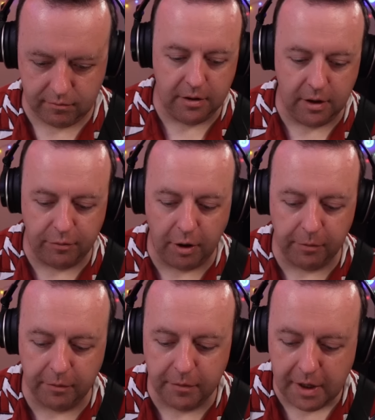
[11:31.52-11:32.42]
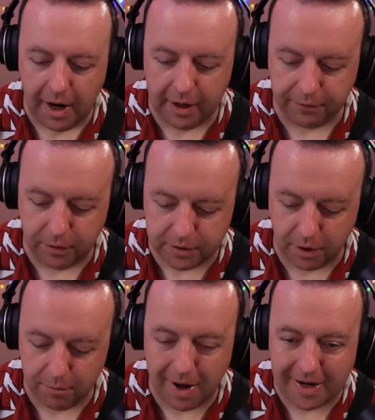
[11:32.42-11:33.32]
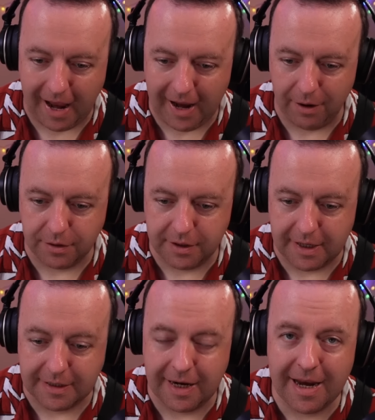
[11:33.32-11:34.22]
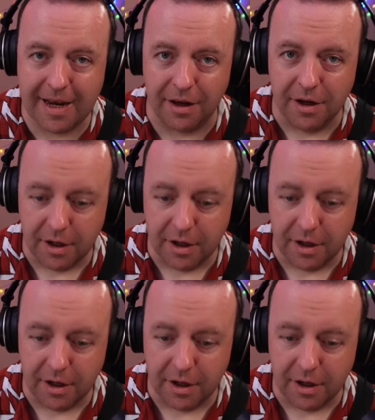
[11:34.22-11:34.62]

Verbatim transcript: No problem. And of course our main out is here,